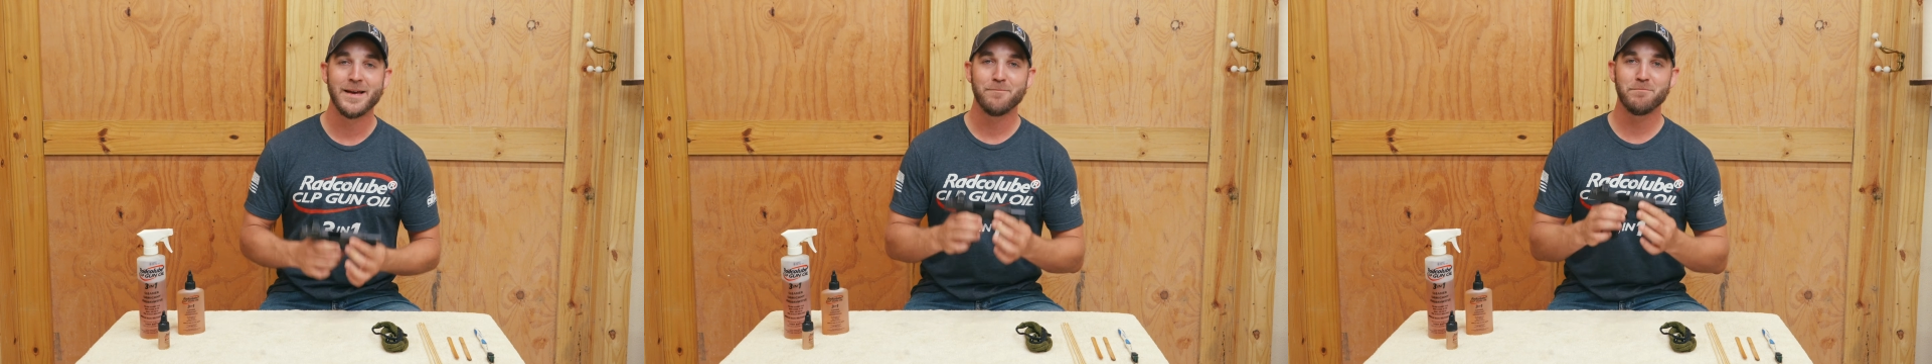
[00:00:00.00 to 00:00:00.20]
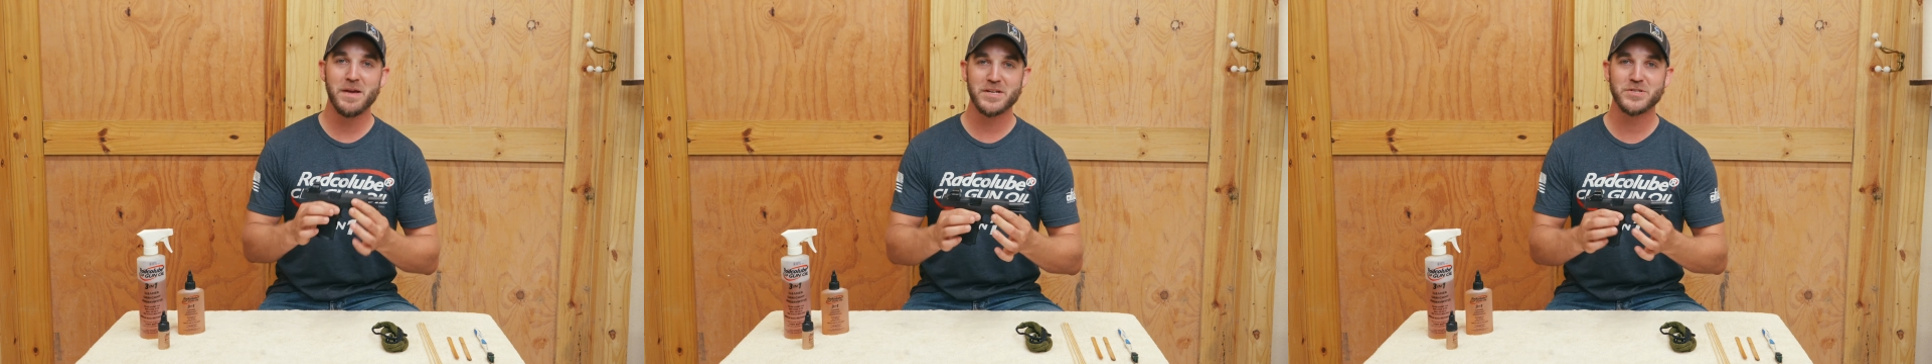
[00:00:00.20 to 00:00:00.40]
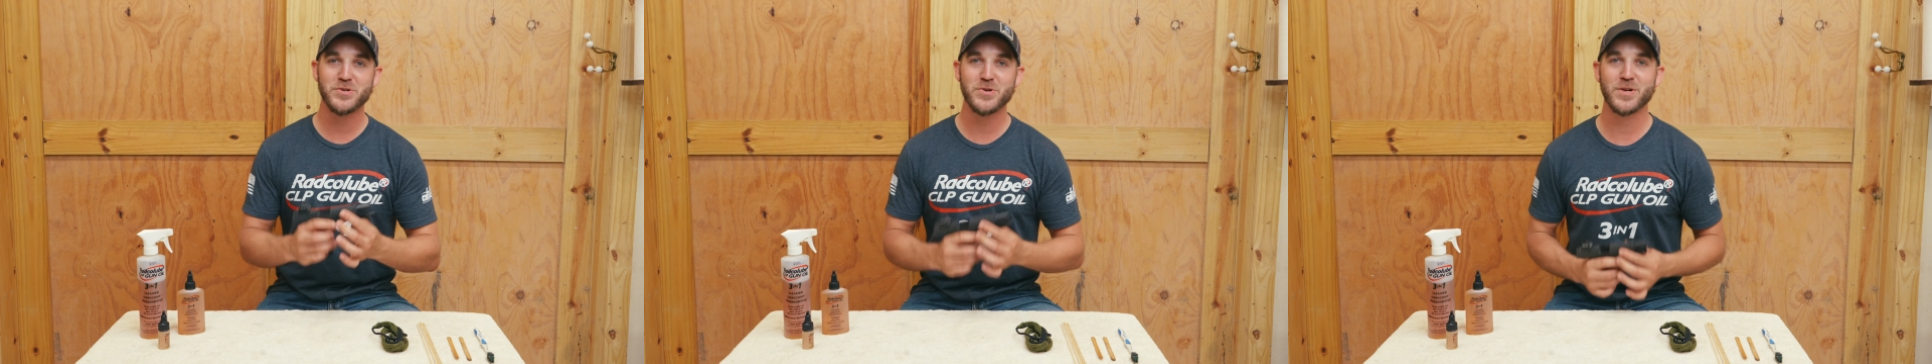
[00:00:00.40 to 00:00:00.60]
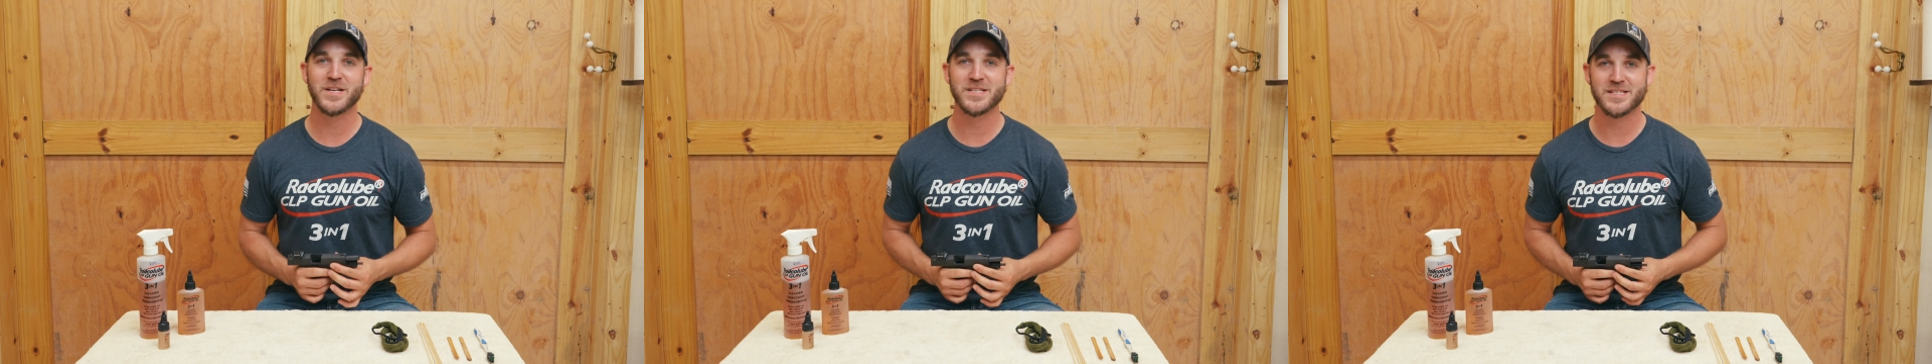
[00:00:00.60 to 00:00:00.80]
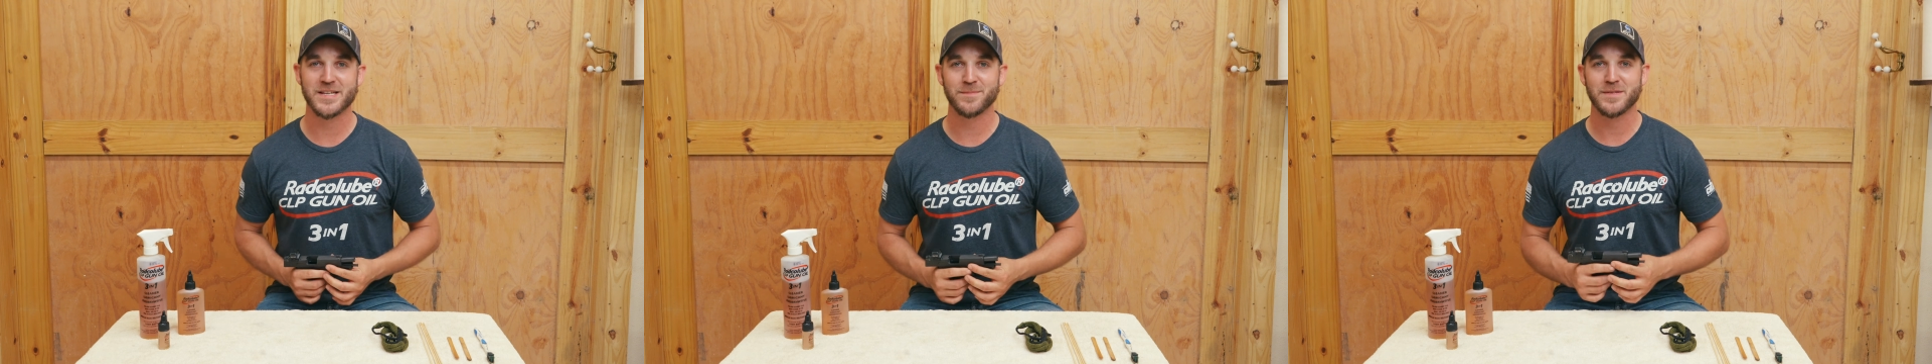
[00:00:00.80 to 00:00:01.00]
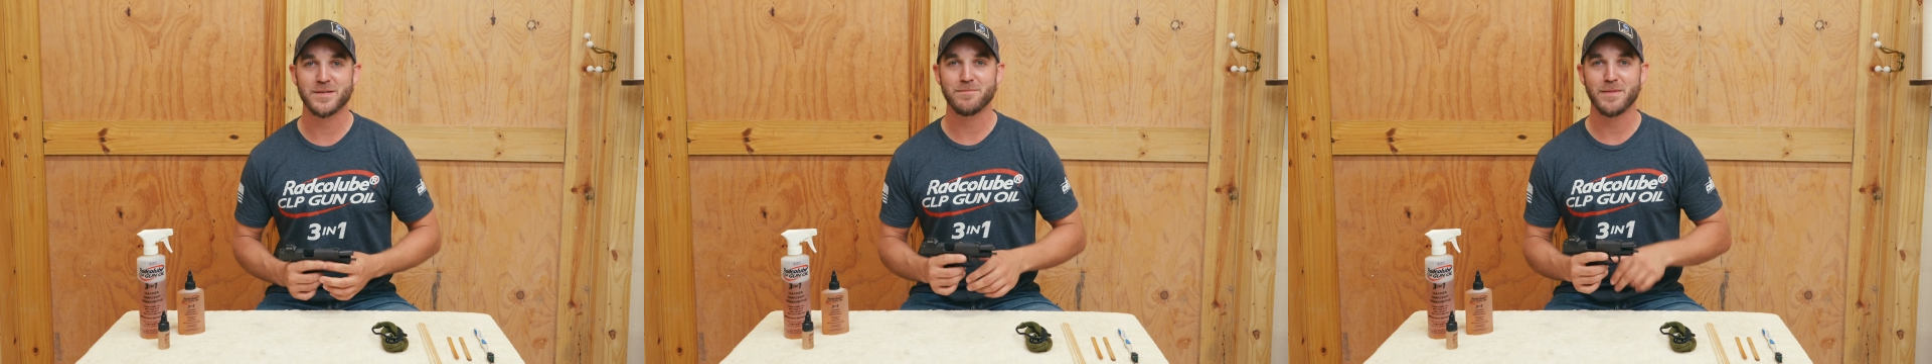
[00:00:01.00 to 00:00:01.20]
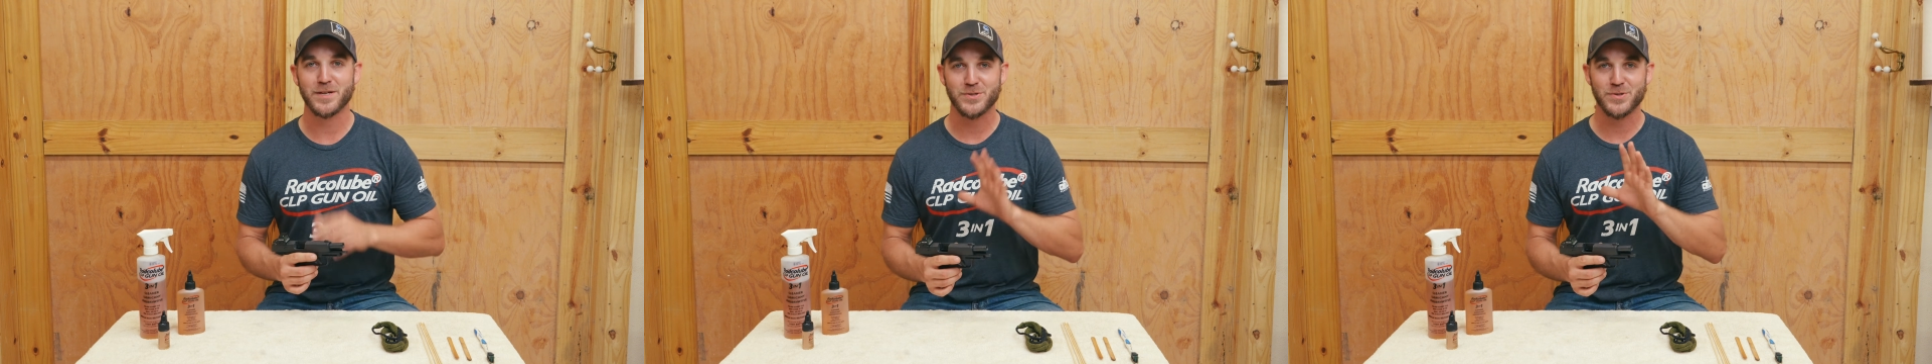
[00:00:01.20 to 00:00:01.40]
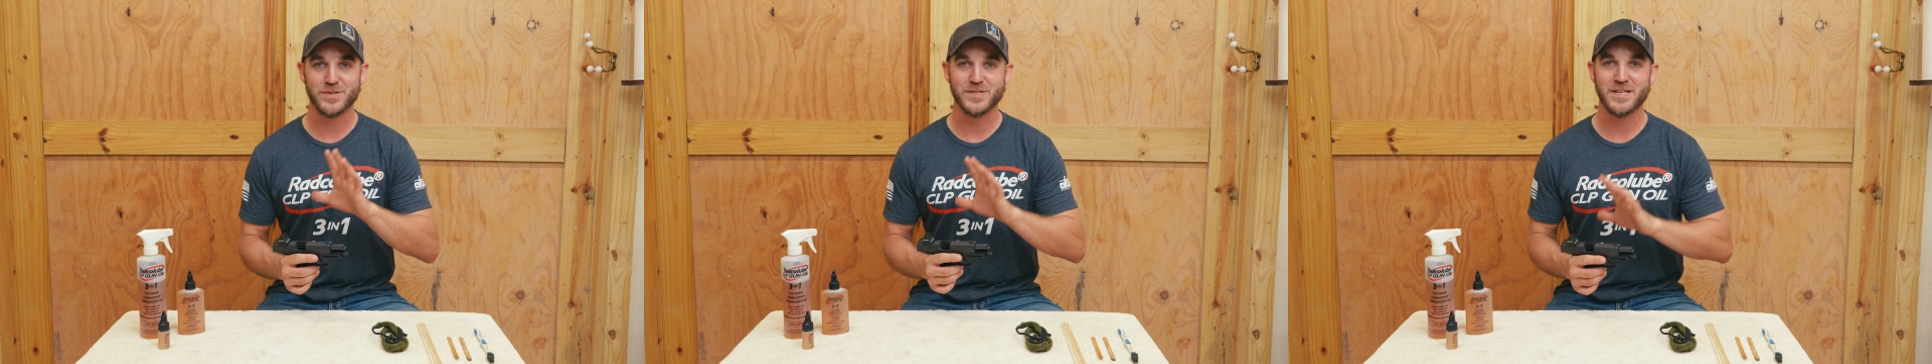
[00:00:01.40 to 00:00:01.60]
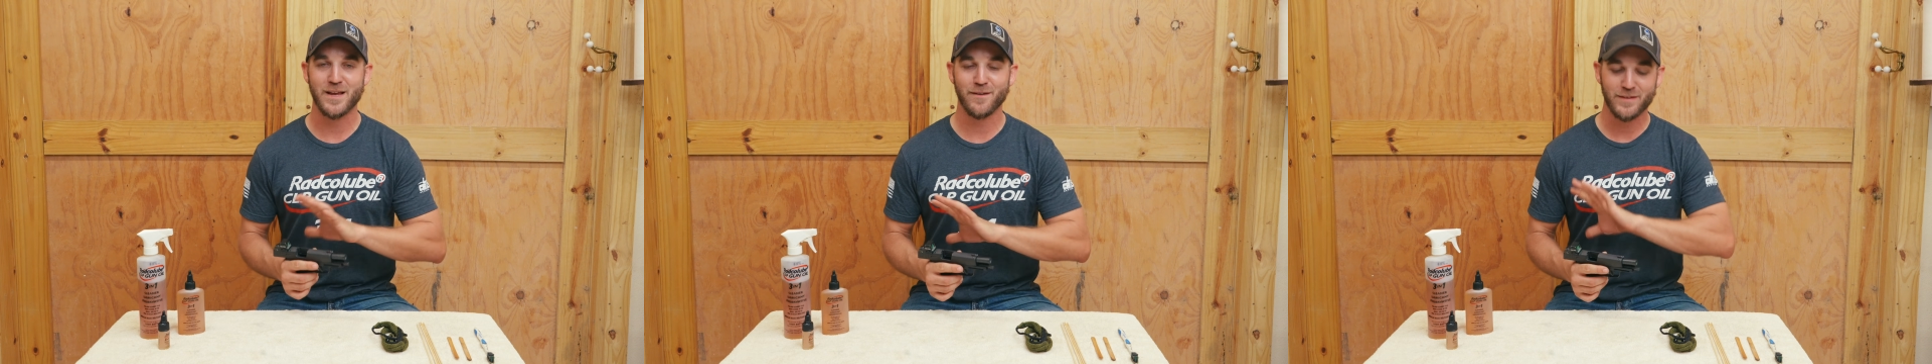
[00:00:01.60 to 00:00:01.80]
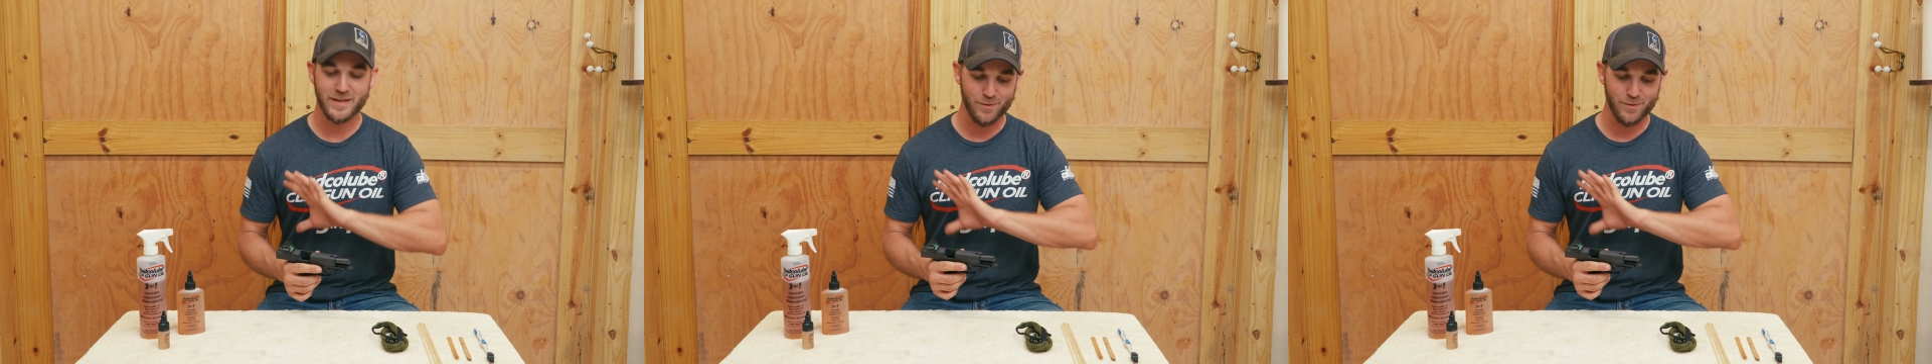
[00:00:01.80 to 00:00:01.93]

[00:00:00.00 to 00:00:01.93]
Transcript: make sure your gun's empty, make sure it's safe,